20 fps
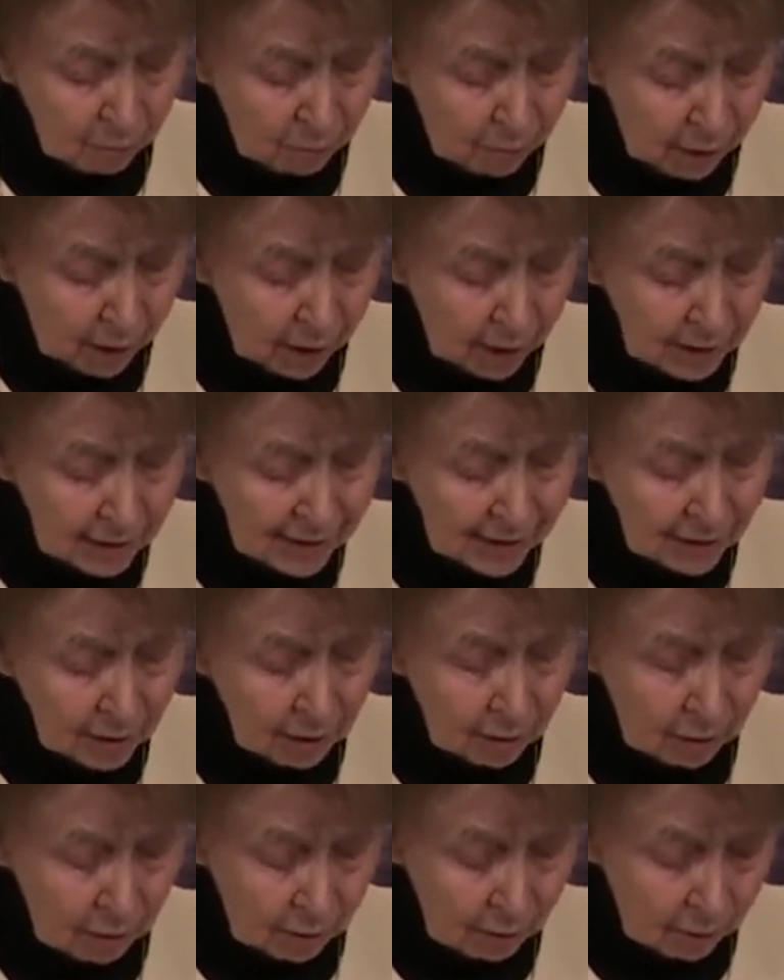But
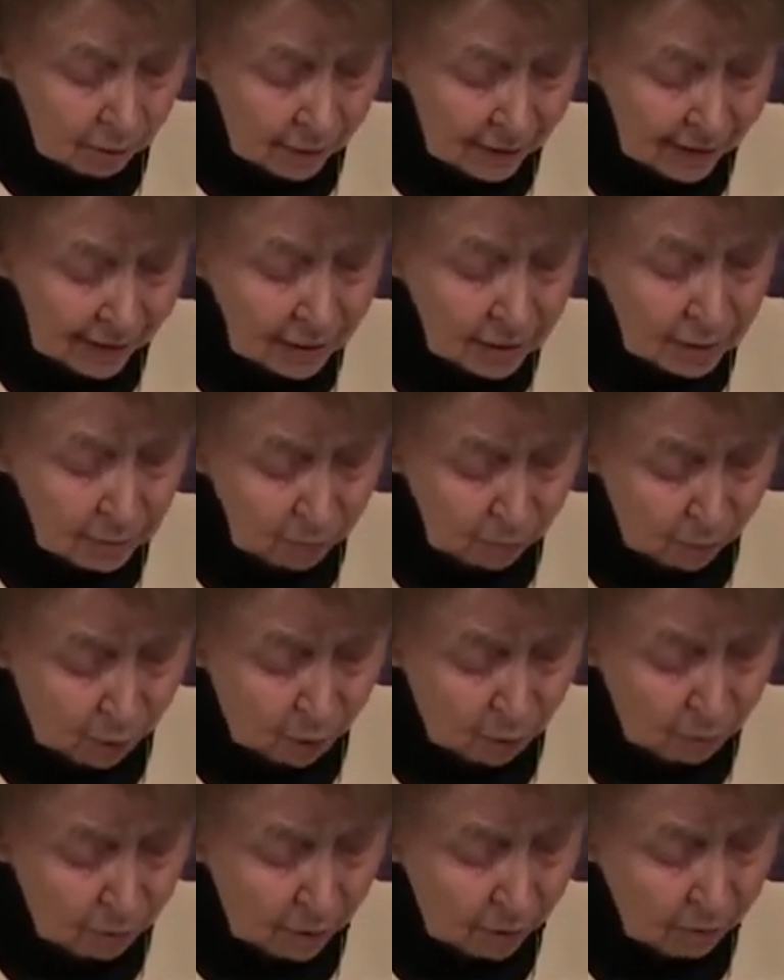this
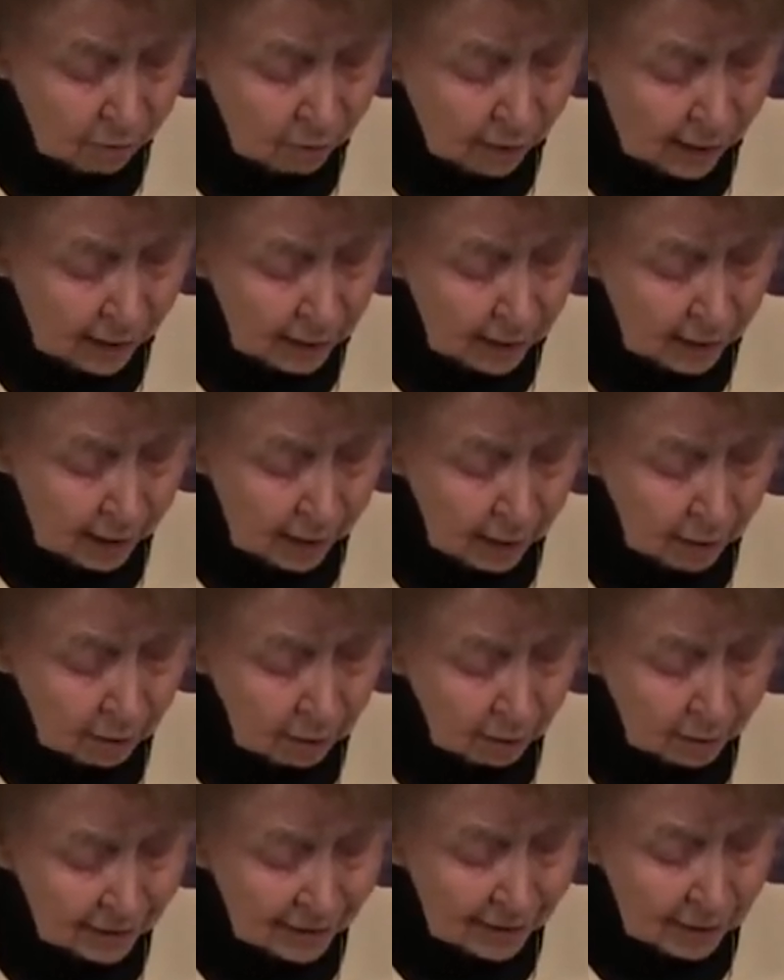moment right
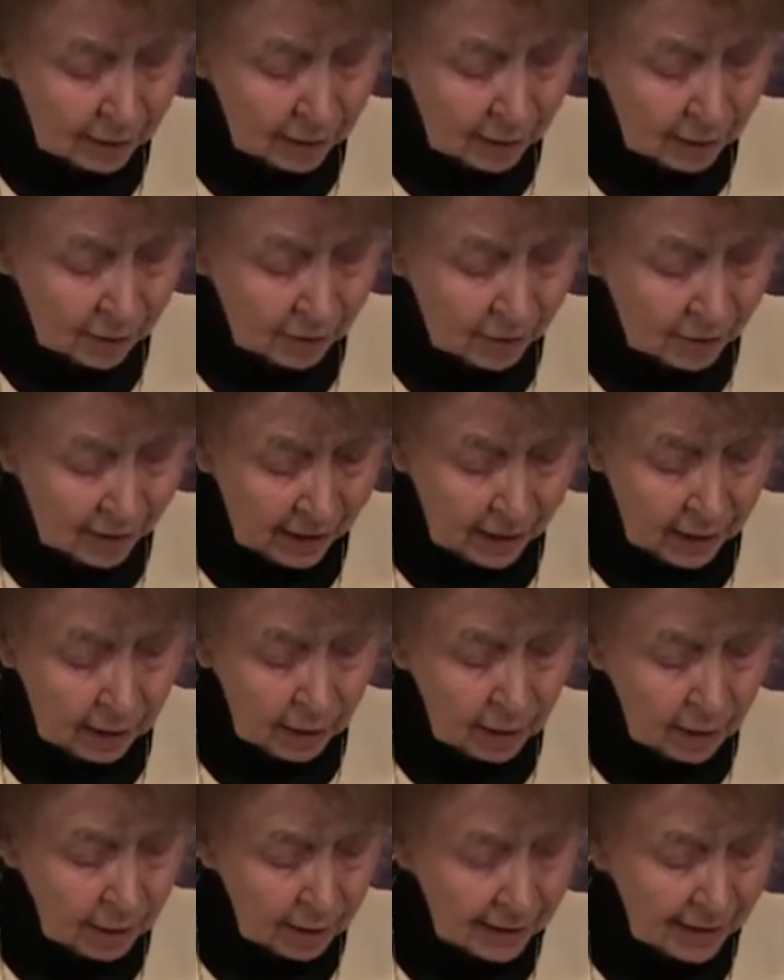now,
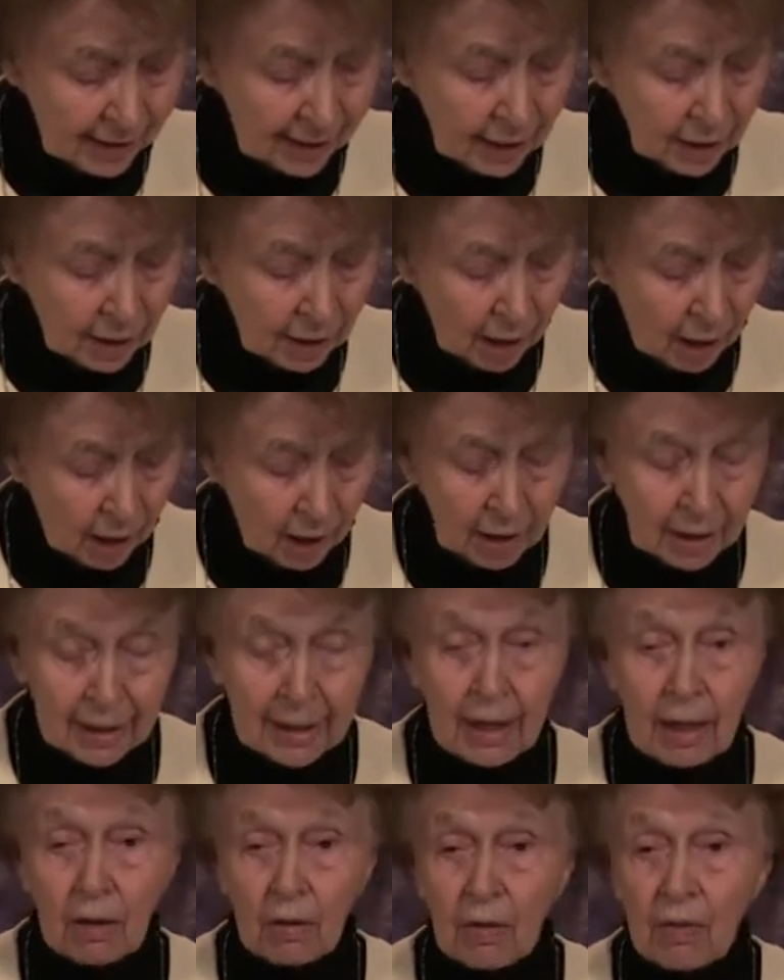they did not
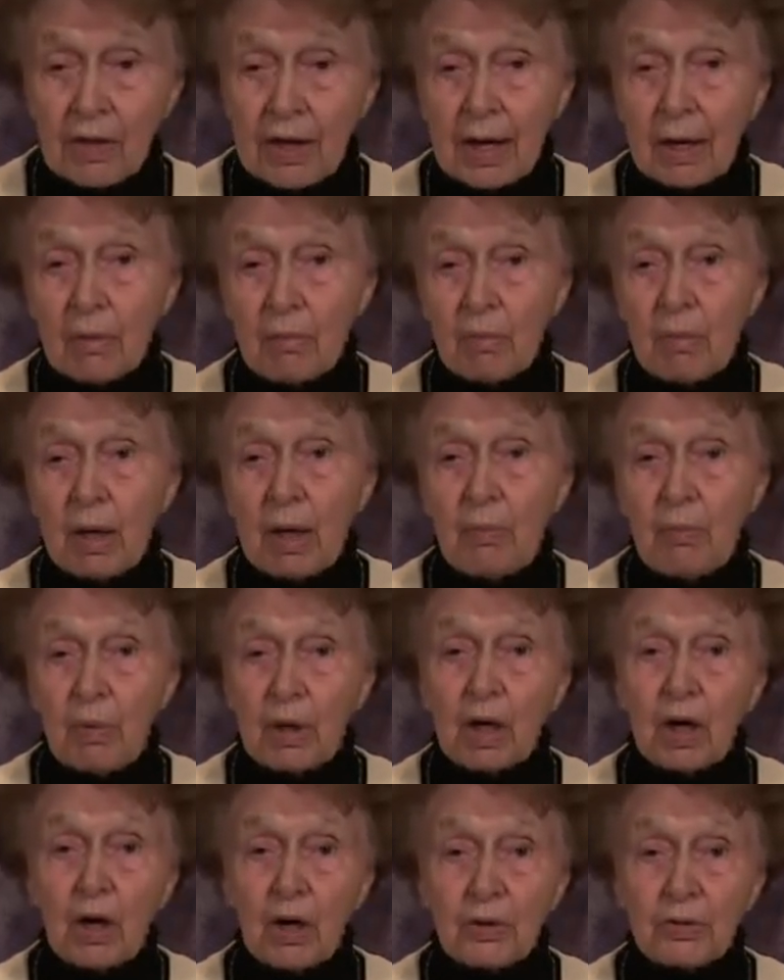kill them
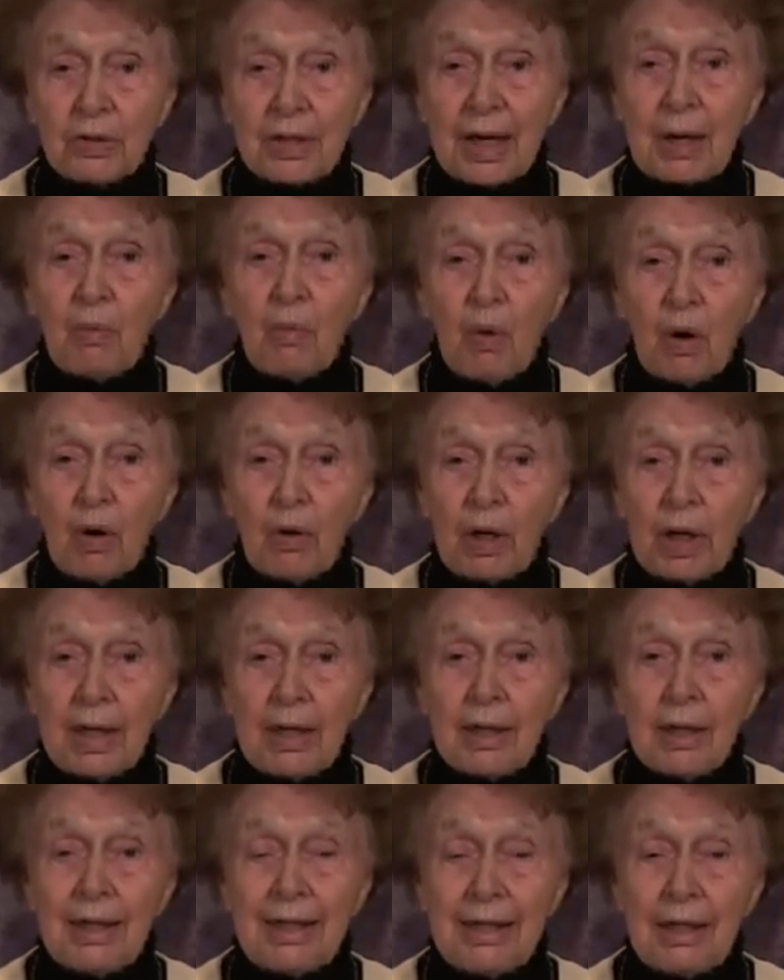because they
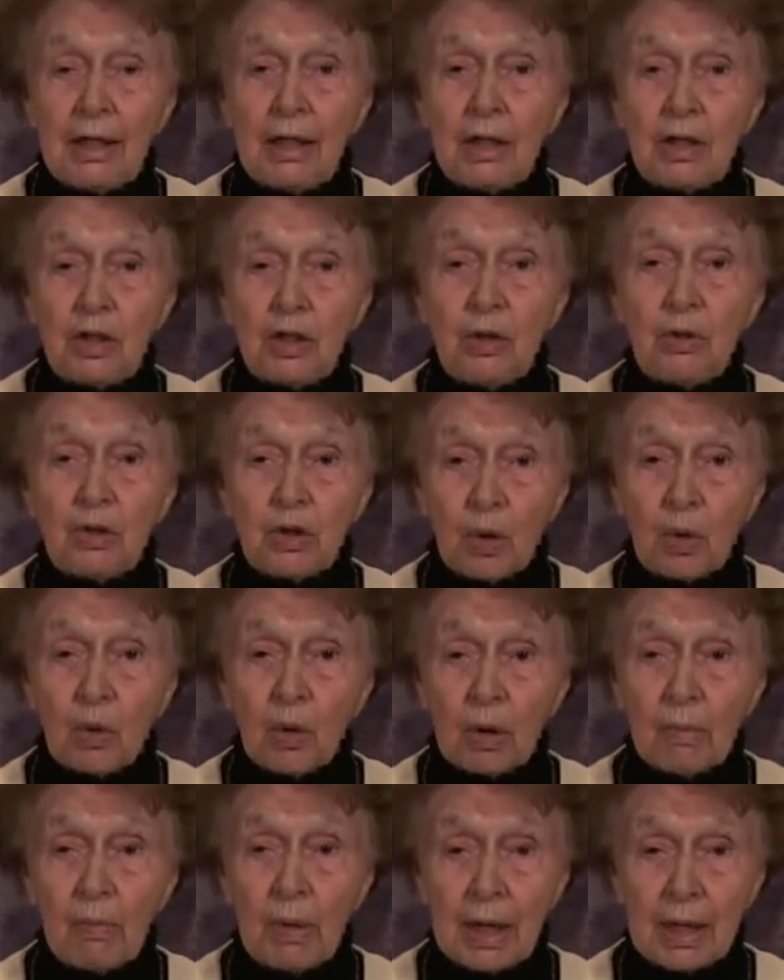wanted to
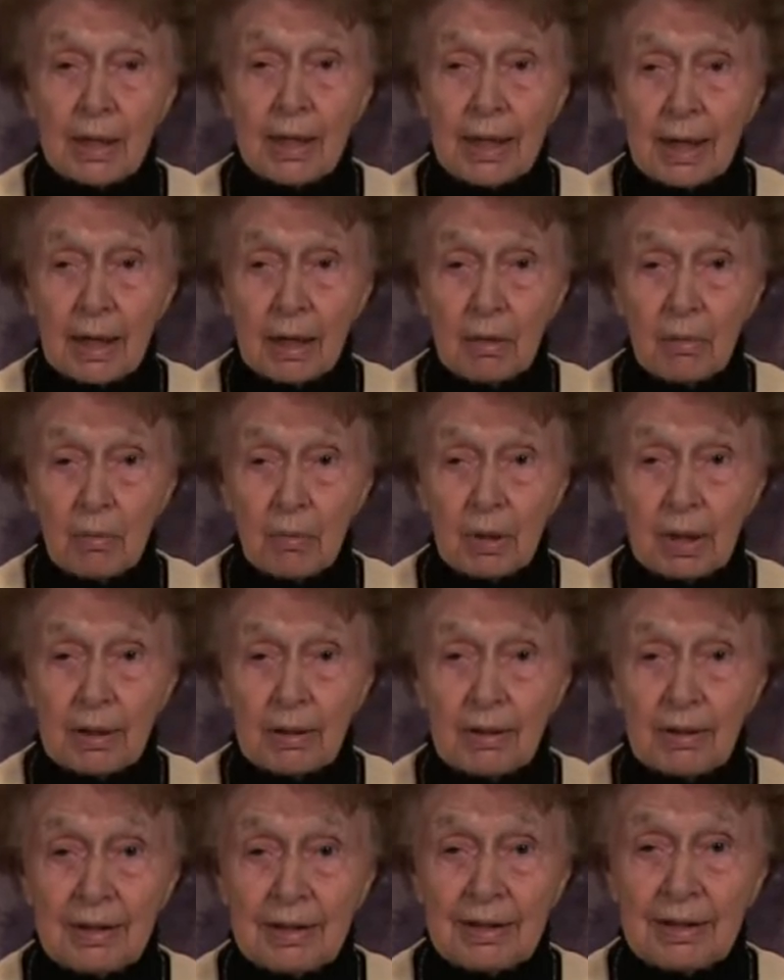torment them.
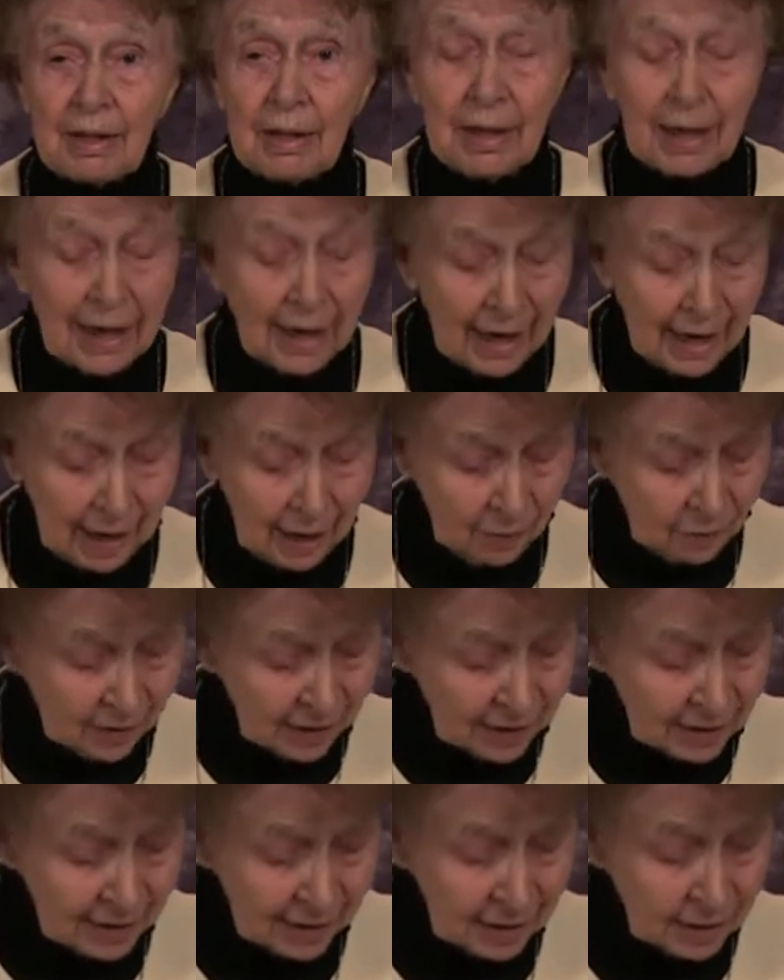And
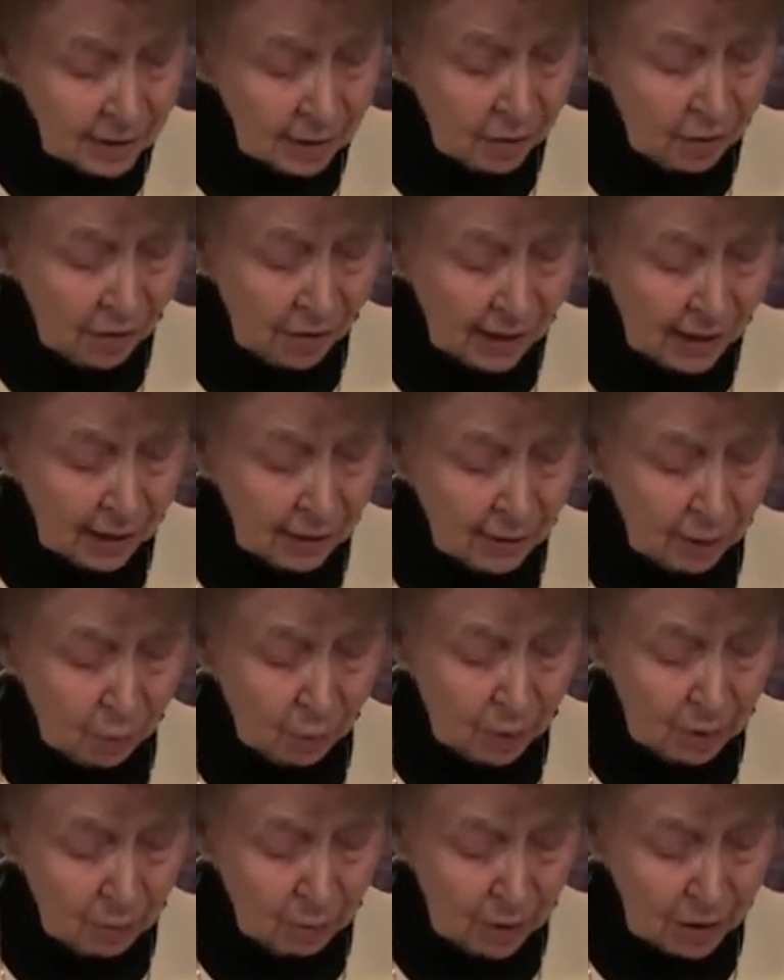this is a thing
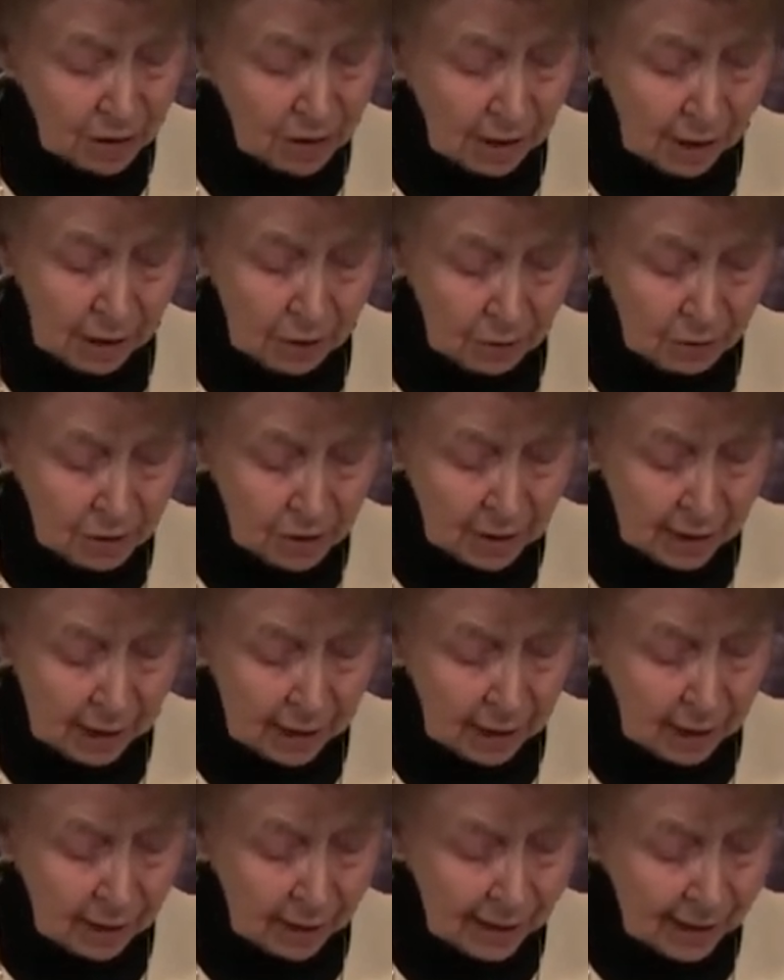that we must
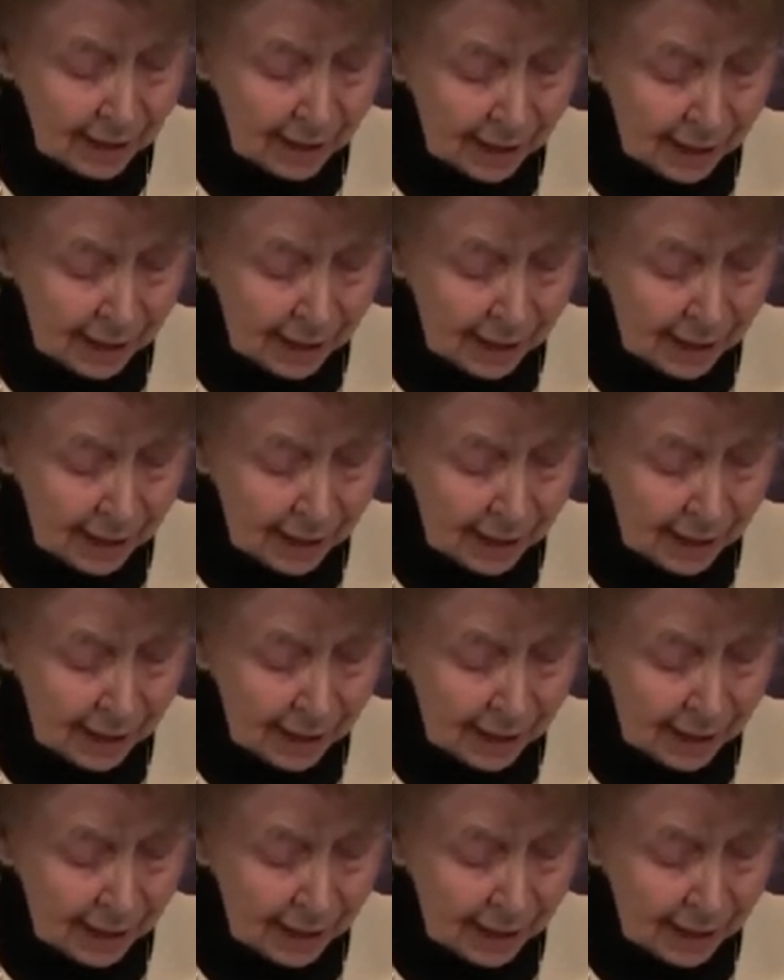understand.